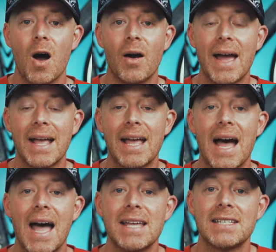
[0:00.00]
All right,
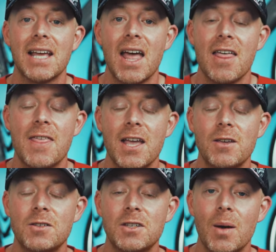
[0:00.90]
guys,
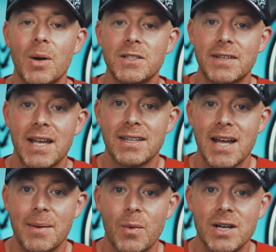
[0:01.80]
thank you so much for taking the
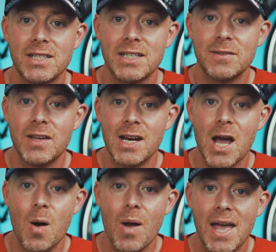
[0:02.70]
time to watch this
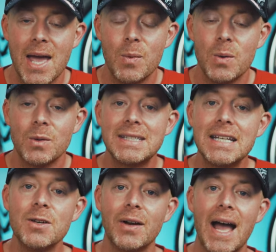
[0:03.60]
video, and we will
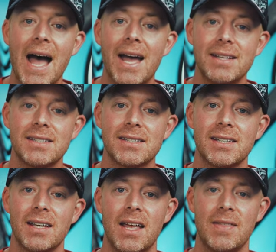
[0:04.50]
see you
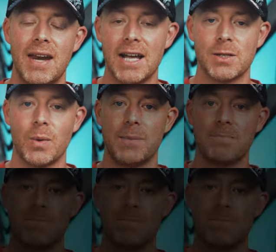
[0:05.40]
guys in the next one.